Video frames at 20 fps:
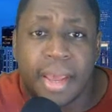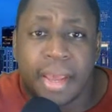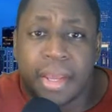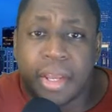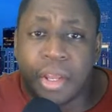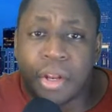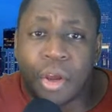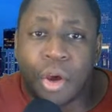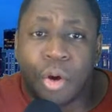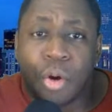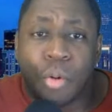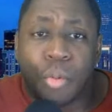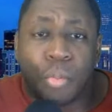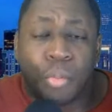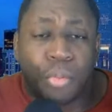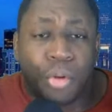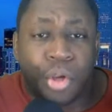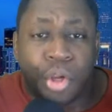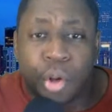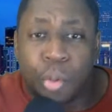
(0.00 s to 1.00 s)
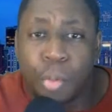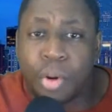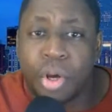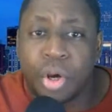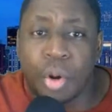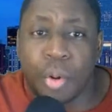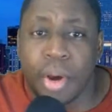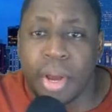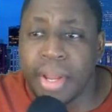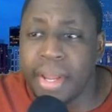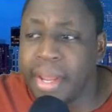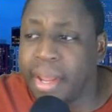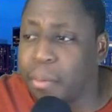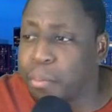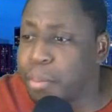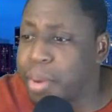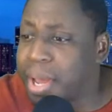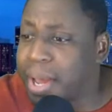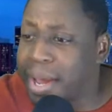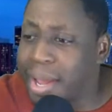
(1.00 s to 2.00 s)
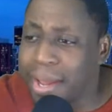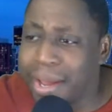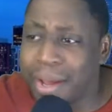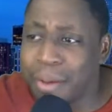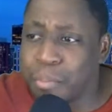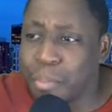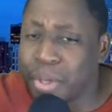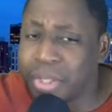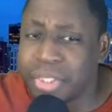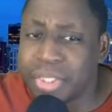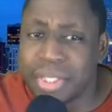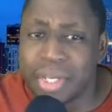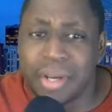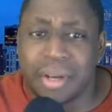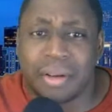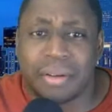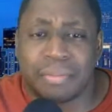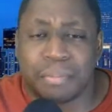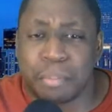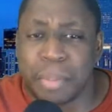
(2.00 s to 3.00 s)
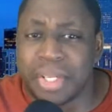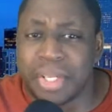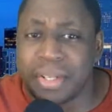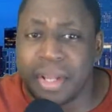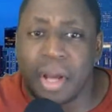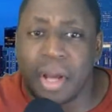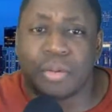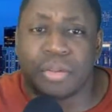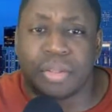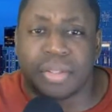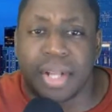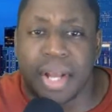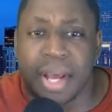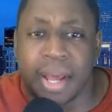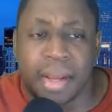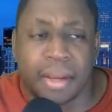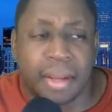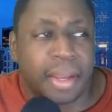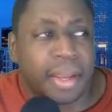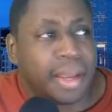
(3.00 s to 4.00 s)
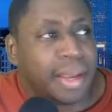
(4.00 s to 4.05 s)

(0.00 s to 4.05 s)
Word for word: You know, you don't want to go out here and buy a bunch of McDonald's stock.